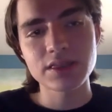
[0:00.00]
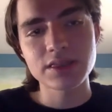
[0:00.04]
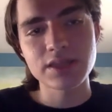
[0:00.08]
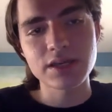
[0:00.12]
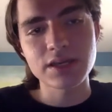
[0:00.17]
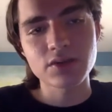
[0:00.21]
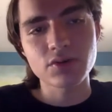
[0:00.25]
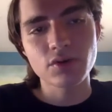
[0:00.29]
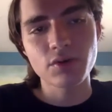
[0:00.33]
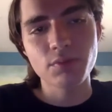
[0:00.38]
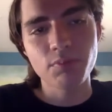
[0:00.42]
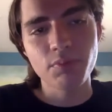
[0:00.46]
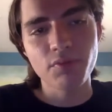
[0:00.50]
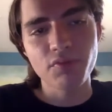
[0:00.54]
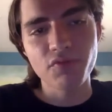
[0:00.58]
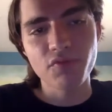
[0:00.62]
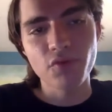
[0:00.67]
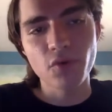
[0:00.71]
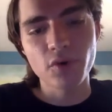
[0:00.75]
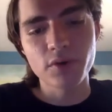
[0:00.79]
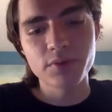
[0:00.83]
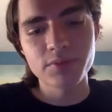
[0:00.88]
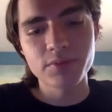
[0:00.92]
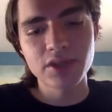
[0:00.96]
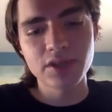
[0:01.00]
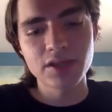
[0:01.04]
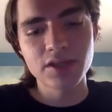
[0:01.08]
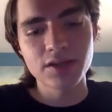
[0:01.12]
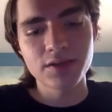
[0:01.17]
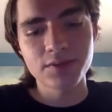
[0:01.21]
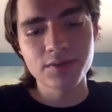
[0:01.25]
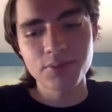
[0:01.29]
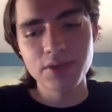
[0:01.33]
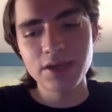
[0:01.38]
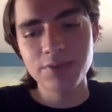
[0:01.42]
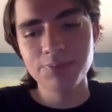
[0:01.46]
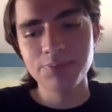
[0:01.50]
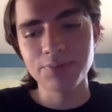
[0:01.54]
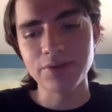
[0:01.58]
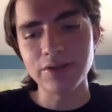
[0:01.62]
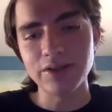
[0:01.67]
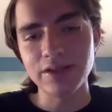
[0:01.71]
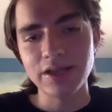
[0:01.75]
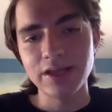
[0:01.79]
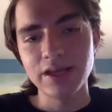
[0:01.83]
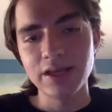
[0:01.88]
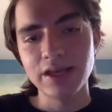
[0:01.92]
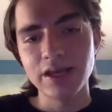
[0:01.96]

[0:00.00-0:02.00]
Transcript: that group of 4 million people,